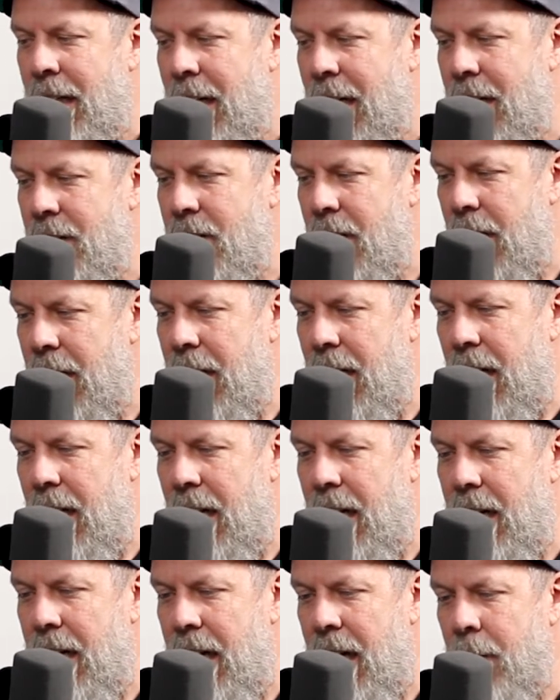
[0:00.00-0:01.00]
I said,
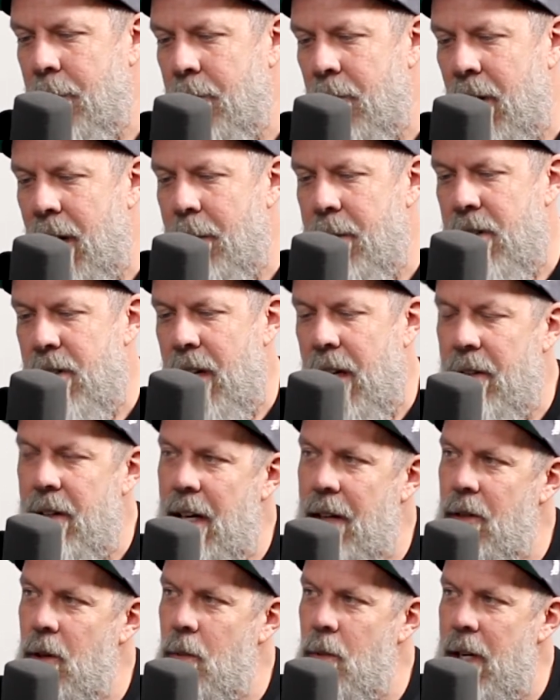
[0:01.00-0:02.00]
God, I promise I'll
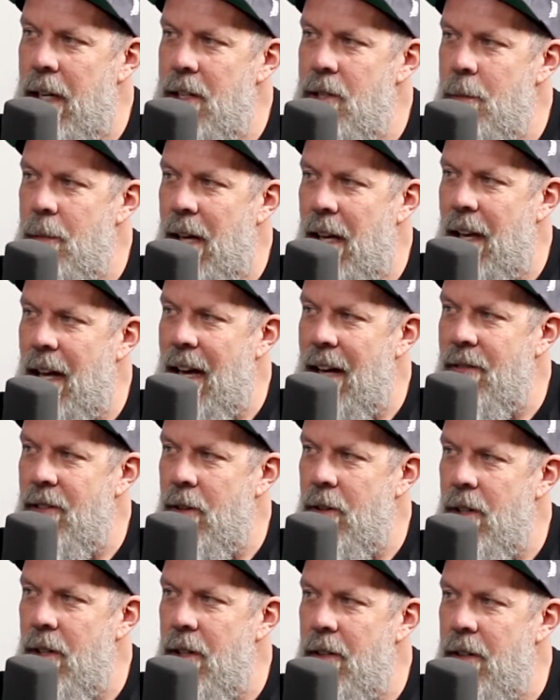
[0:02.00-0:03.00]
never waste my life
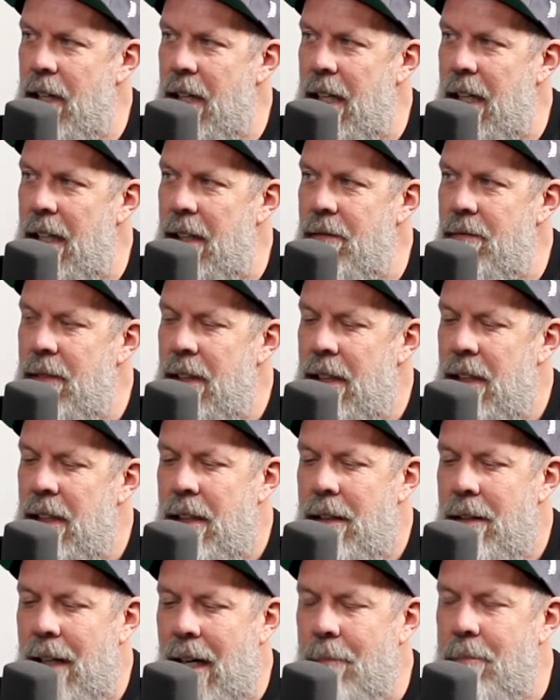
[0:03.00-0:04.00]
on earth again.
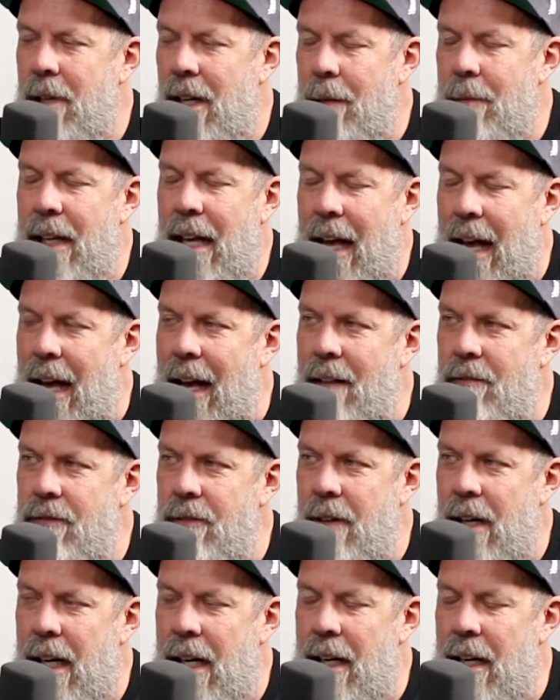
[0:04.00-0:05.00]
I probably have,
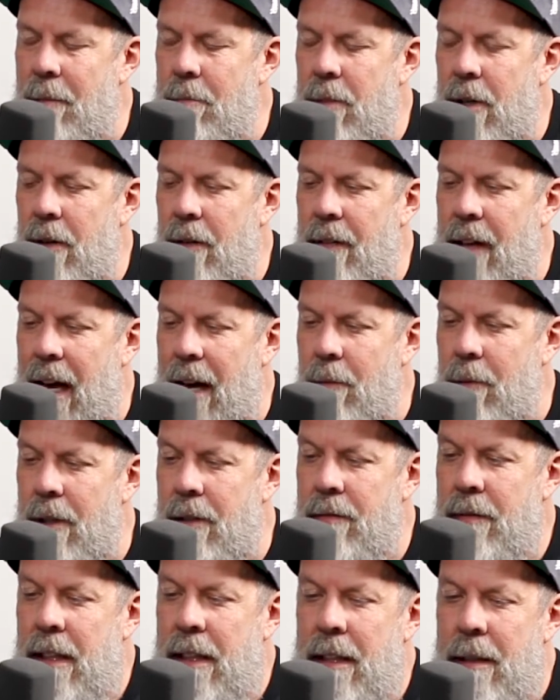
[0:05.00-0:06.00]
right? I broke that
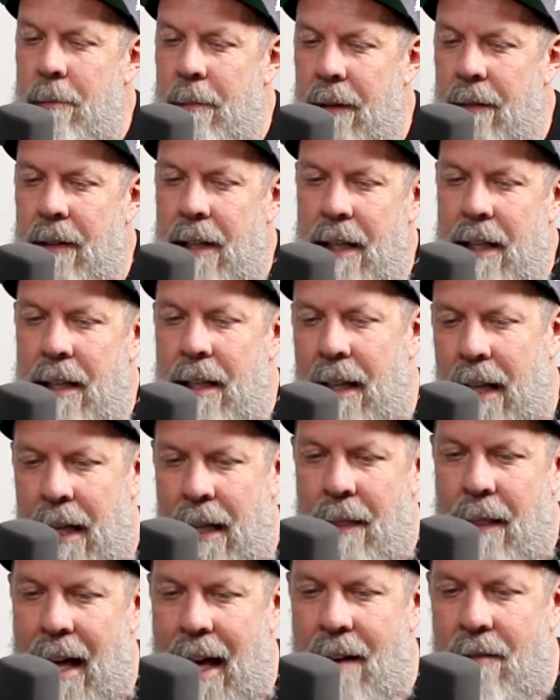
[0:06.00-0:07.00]
one. But then
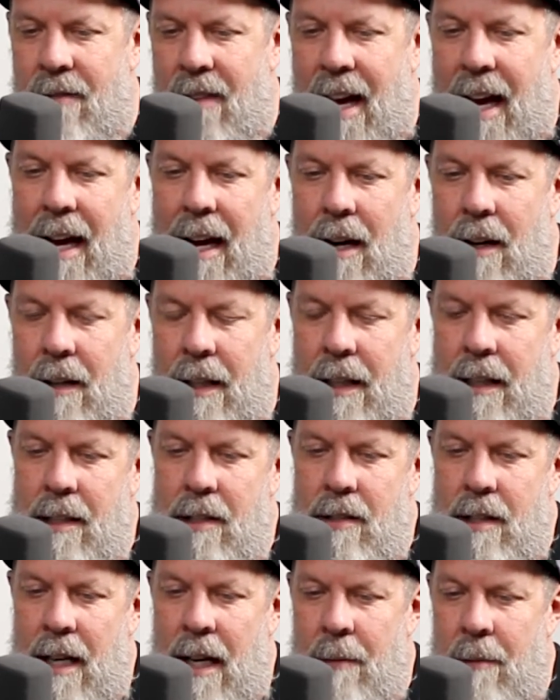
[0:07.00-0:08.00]
in that vow
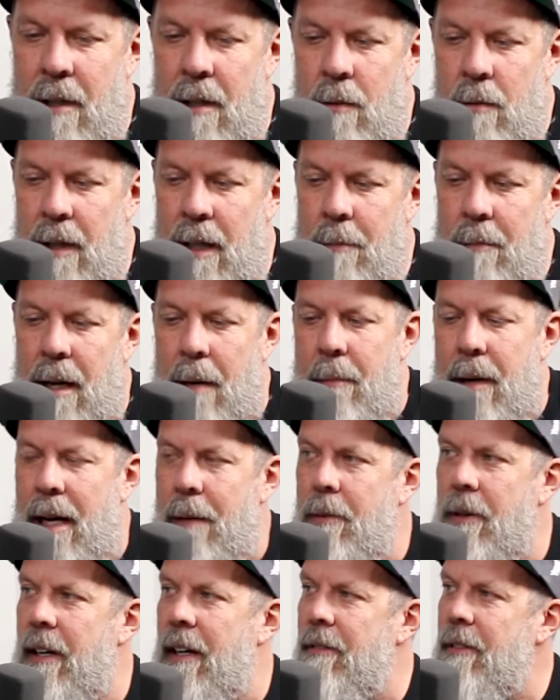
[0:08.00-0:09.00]
is I'm going to read my
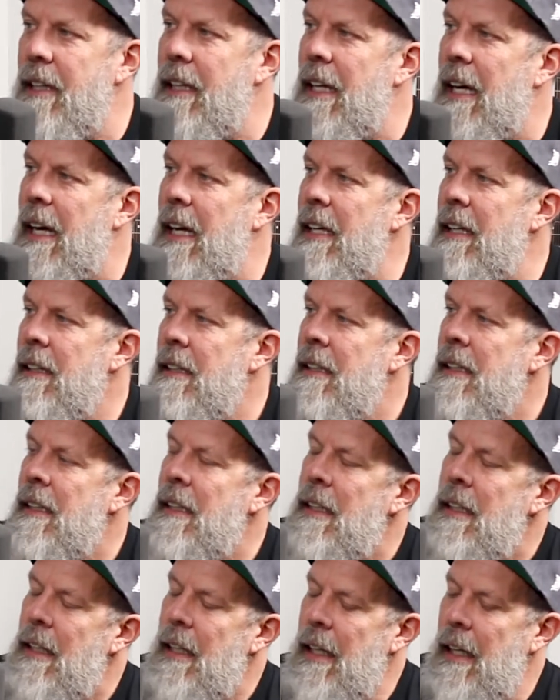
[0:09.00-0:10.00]
Bible every day.
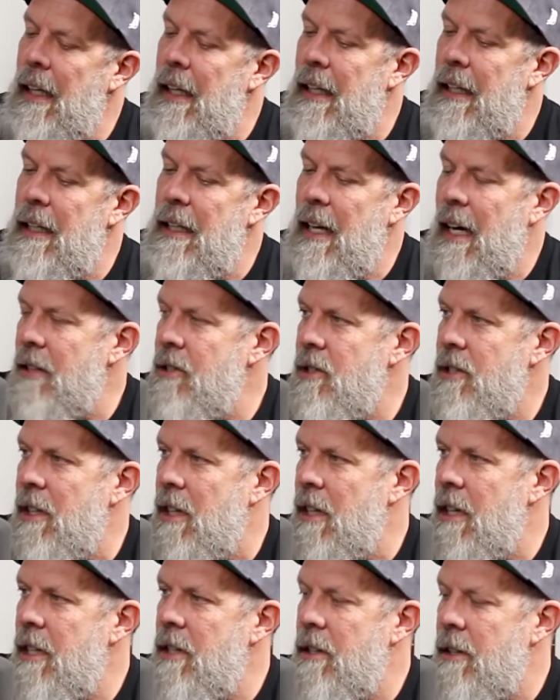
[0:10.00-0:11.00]
And I
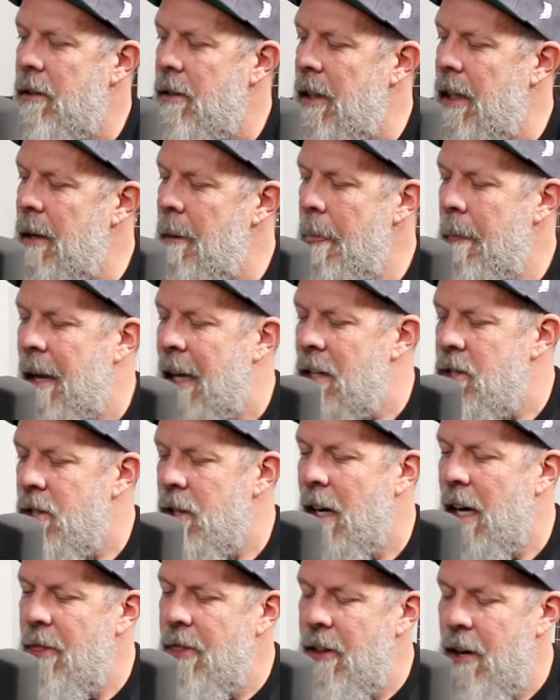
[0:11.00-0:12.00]
started doing it. And so
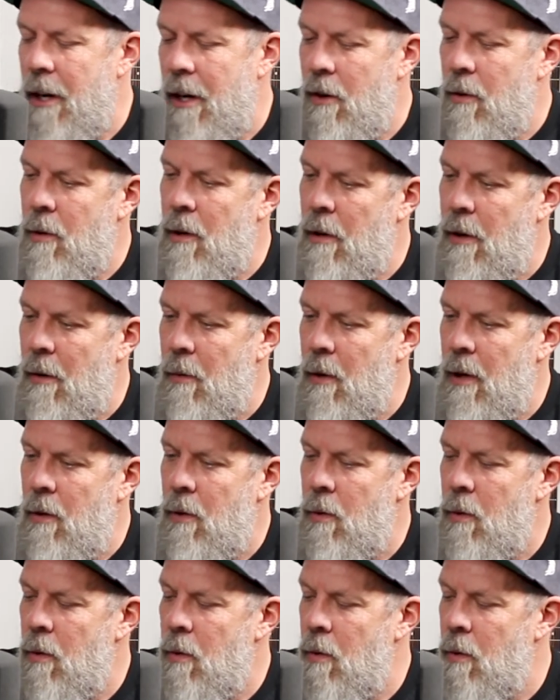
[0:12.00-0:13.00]
I thought,
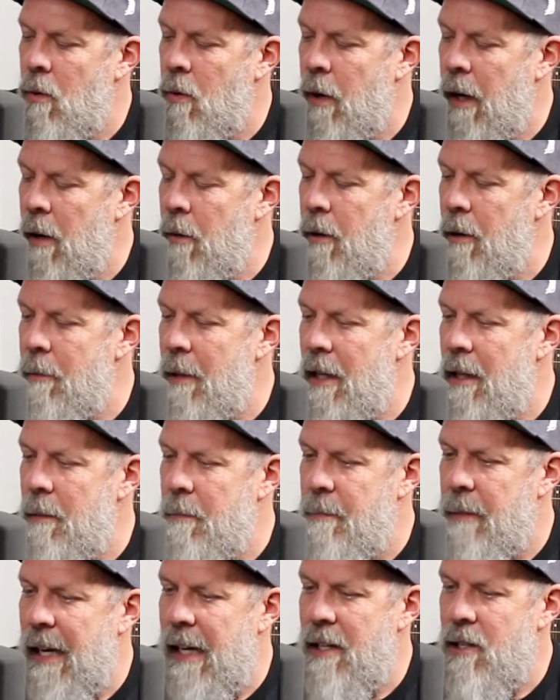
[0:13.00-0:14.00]
well, where would be the
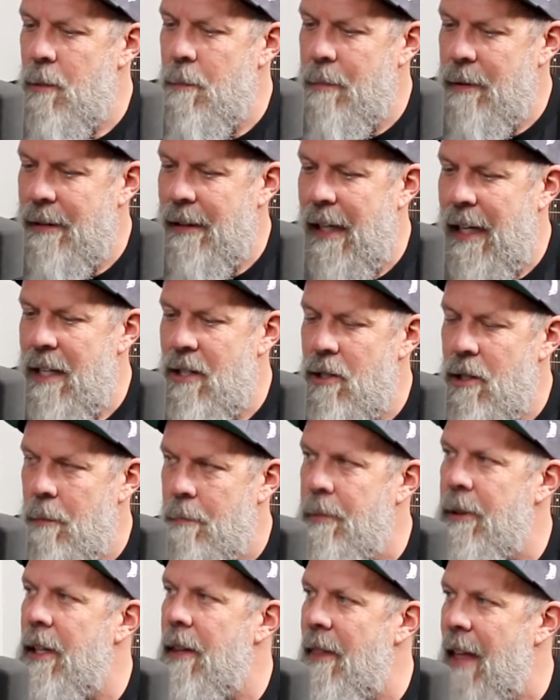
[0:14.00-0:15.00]
best place to
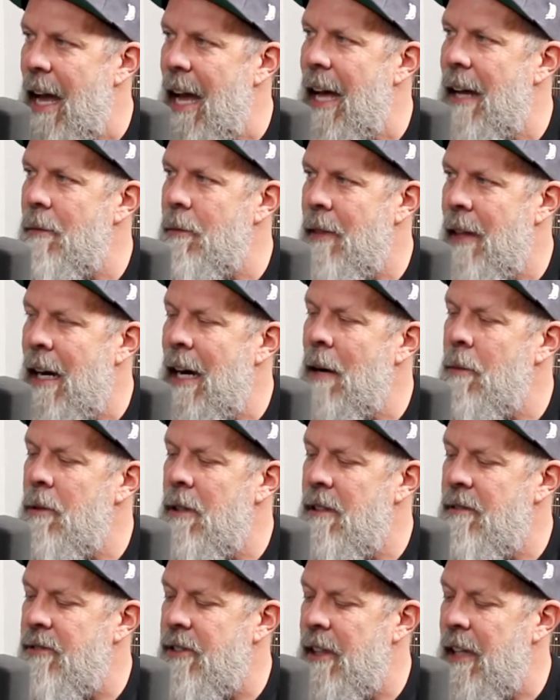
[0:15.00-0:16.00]
put that I
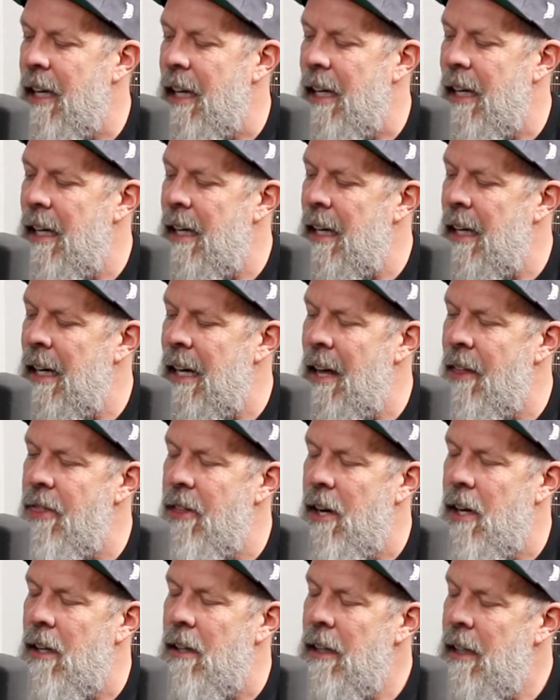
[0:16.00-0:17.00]
wouldn't forget? And I
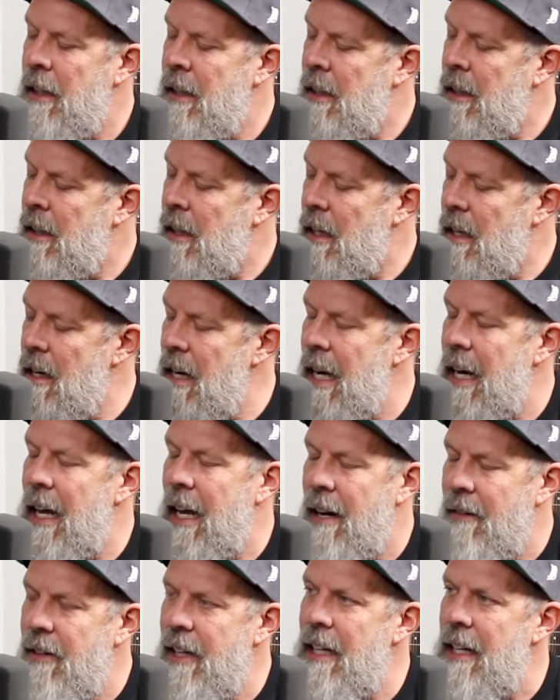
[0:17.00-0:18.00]
thought, all right,
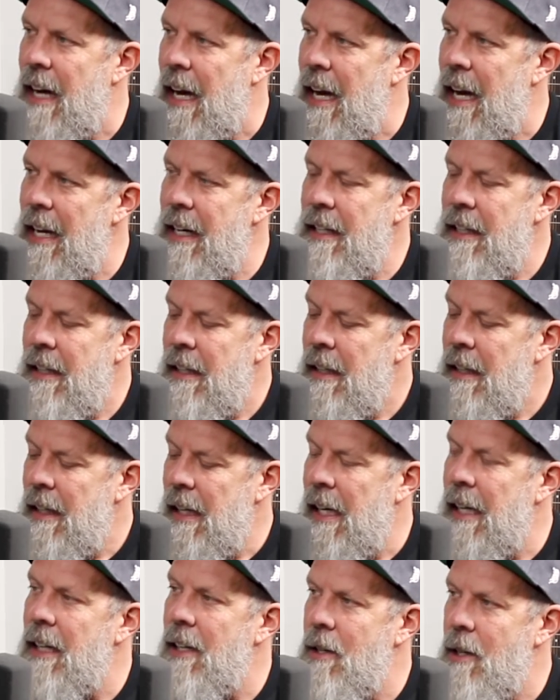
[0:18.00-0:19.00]
every night
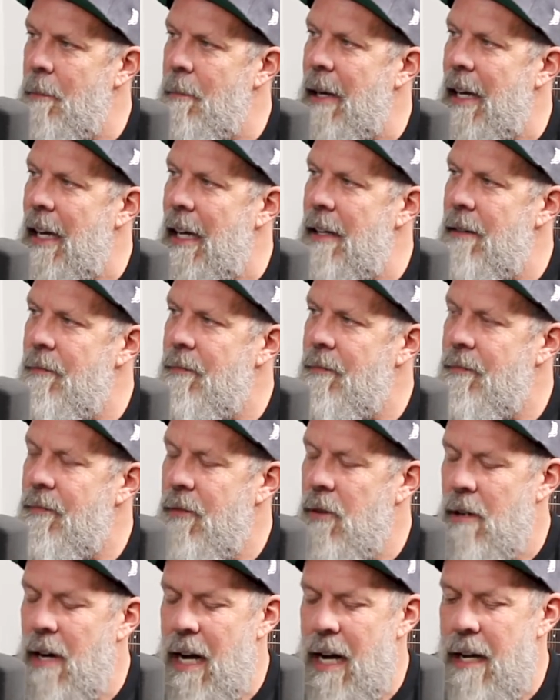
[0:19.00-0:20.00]
I go to bed,
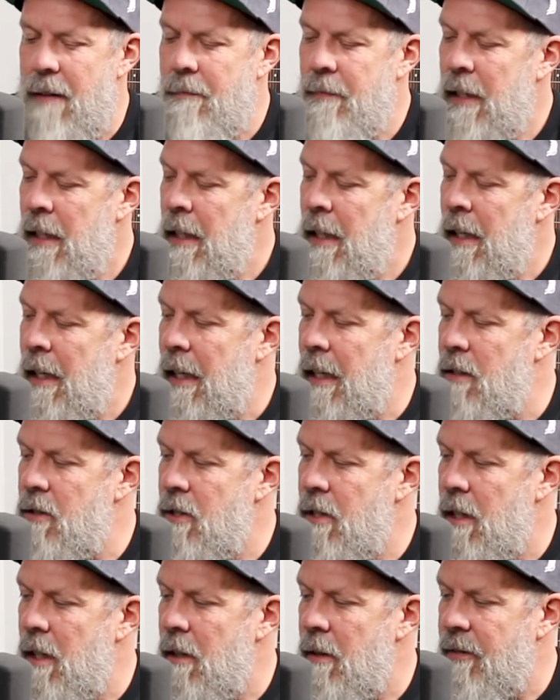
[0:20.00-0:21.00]
right? And
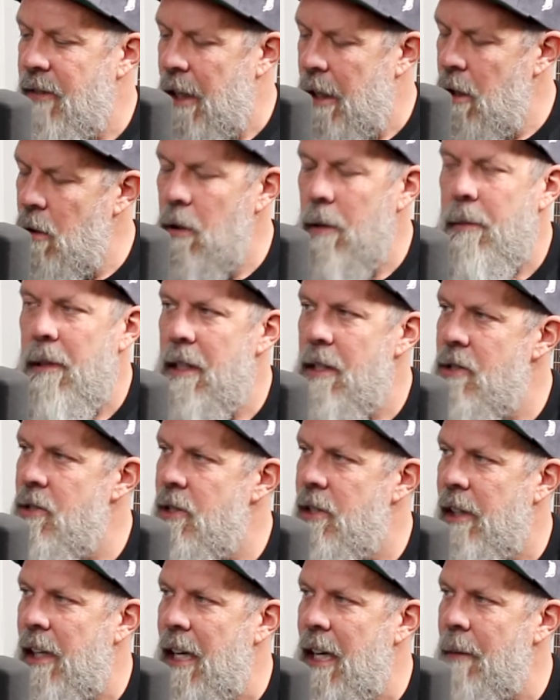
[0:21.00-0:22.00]
so if I know I'm going to
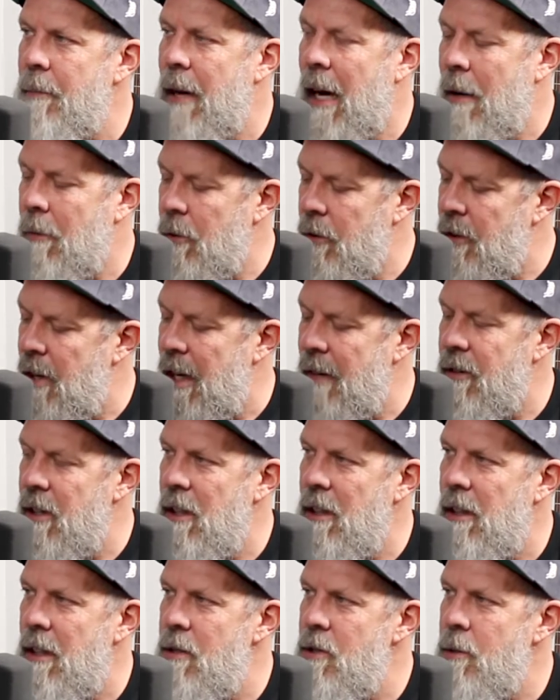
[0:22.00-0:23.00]
sleep, I will never
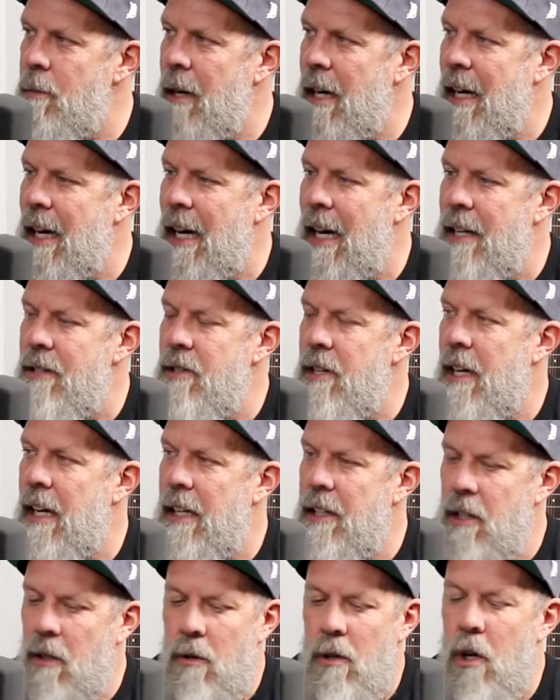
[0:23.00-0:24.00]
close my eyes that I
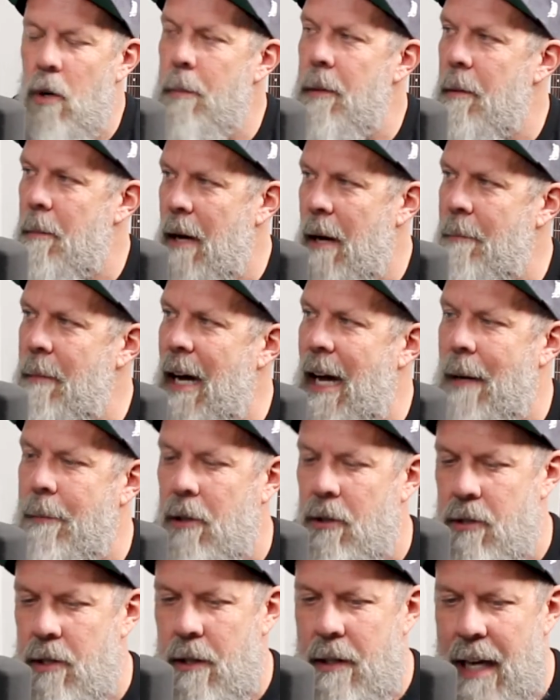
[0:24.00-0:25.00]
don't open my
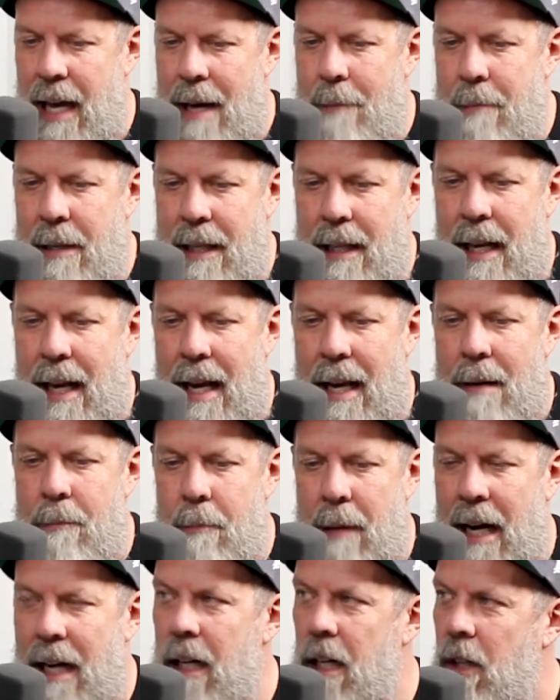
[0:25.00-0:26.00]
Bible. So that became
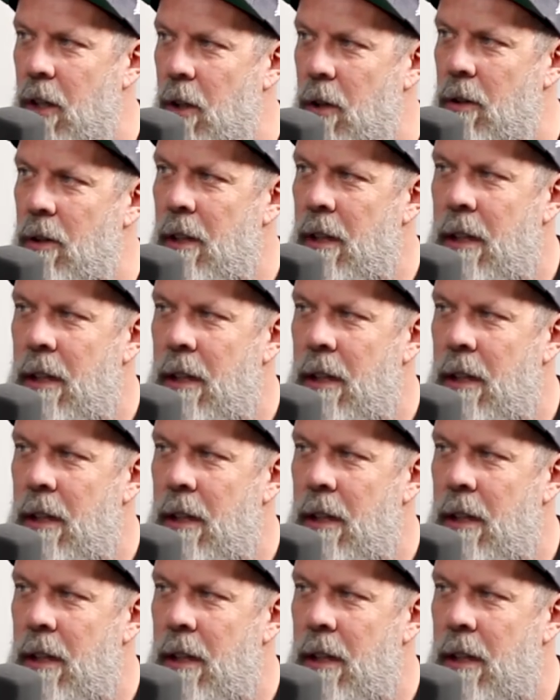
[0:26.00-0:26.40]
my goal.